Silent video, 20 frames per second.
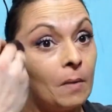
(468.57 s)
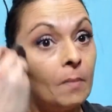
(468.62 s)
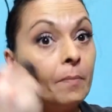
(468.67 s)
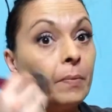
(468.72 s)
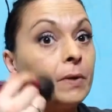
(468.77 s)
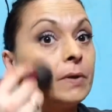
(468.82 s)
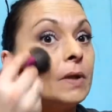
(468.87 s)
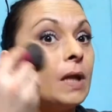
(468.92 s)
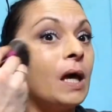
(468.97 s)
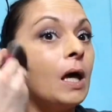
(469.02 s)

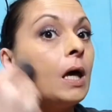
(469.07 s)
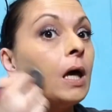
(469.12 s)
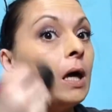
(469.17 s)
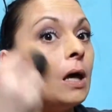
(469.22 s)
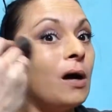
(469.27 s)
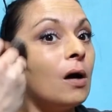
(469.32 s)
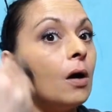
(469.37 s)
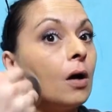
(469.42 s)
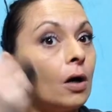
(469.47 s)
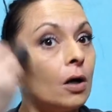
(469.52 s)
but
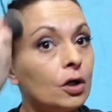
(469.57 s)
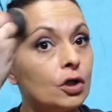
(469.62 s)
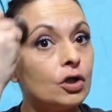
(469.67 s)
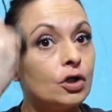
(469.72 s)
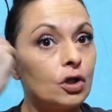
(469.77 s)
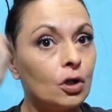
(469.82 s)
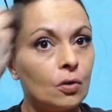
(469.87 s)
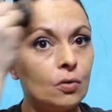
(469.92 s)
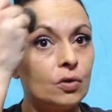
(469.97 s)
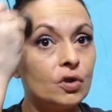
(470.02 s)
they are
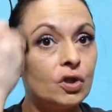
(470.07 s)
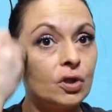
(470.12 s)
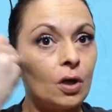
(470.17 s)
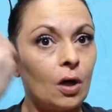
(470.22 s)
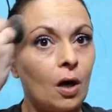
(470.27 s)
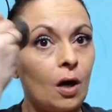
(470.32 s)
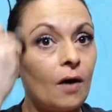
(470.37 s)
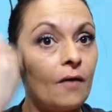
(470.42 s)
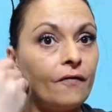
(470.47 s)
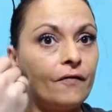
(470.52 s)
so
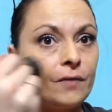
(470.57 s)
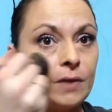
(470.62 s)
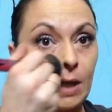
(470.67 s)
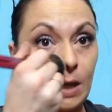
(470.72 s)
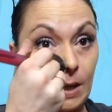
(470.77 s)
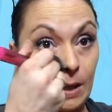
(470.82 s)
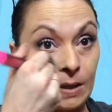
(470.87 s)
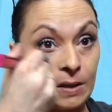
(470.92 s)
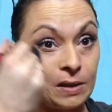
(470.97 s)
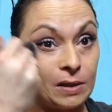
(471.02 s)
soft
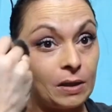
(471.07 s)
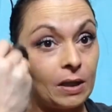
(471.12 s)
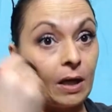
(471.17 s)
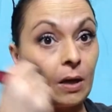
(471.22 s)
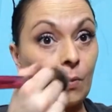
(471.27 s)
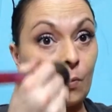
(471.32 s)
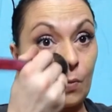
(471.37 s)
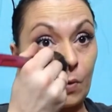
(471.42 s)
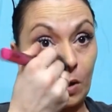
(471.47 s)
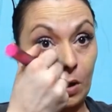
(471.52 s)
and
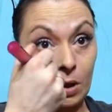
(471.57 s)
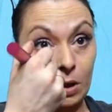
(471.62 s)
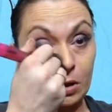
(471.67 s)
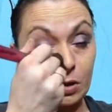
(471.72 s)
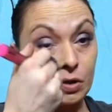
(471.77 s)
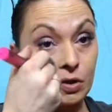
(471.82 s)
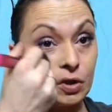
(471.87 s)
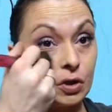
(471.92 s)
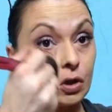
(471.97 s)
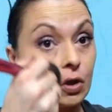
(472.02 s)
they work
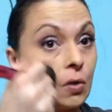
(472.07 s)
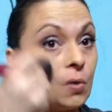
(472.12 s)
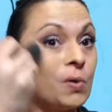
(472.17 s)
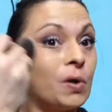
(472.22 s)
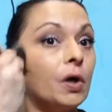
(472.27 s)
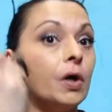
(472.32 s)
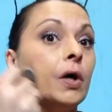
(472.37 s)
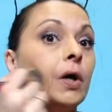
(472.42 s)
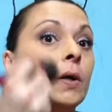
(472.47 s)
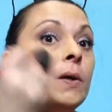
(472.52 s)
so
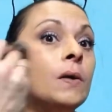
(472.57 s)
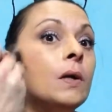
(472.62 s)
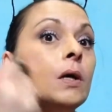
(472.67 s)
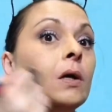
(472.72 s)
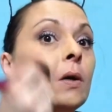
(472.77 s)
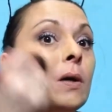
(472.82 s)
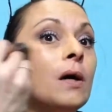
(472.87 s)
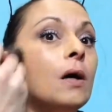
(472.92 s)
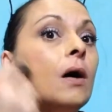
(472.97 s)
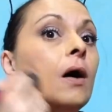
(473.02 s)
good.
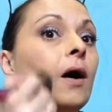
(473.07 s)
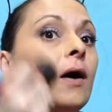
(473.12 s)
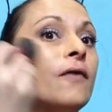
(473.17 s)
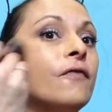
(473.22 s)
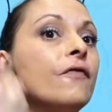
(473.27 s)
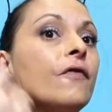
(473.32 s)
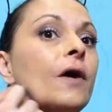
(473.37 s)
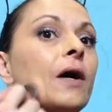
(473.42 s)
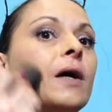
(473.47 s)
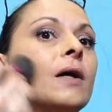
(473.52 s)
I
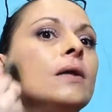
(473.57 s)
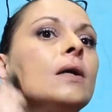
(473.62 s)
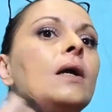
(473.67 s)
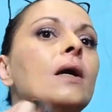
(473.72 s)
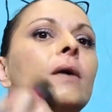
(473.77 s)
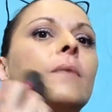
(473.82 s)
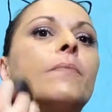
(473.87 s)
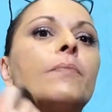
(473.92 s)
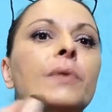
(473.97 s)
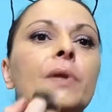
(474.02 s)
find
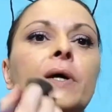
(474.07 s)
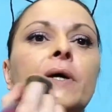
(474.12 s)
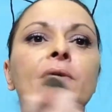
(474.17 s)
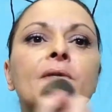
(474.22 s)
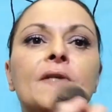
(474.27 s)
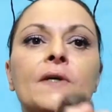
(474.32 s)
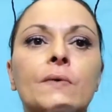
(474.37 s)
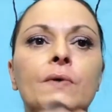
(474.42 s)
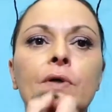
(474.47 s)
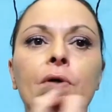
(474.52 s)
it
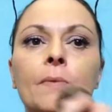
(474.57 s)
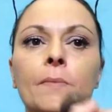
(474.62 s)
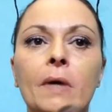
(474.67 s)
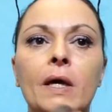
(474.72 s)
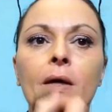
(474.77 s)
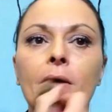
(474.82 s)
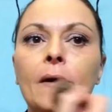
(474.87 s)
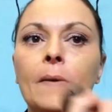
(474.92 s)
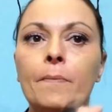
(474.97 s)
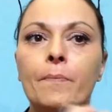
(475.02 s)
blends out your
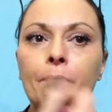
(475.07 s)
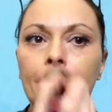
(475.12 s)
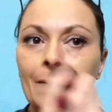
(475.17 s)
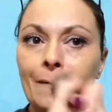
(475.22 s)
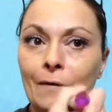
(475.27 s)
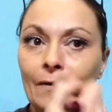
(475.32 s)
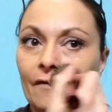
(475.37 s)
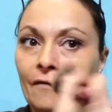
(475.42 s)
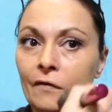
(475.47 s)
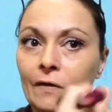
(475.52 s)
makeup
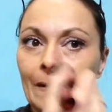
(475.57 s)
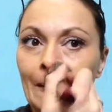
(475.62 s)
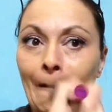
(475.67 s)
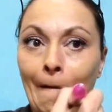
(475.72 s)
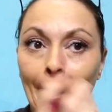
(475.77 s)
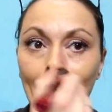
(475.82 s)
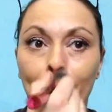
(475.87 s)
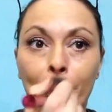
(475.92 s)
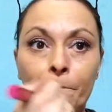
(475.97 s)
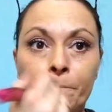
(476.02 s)
beautifully.